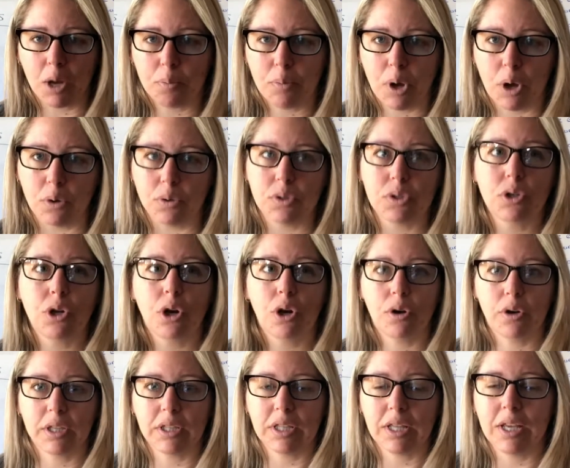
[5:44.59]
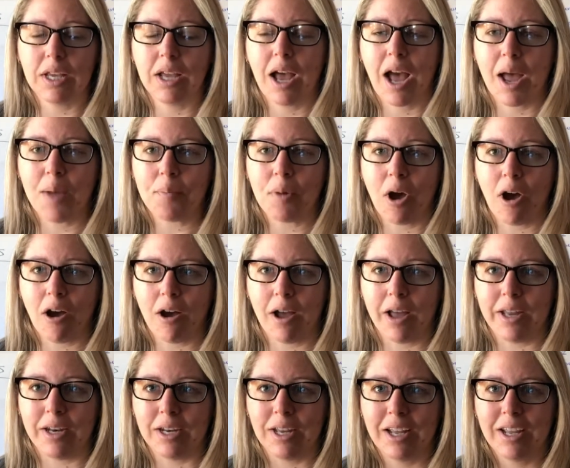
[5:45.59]
posts, currently I'm
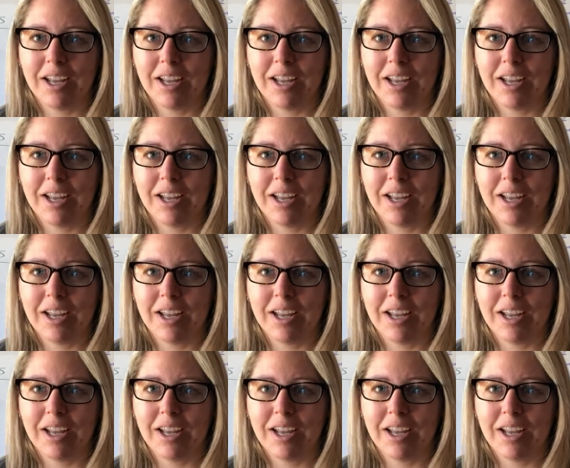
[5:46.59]
on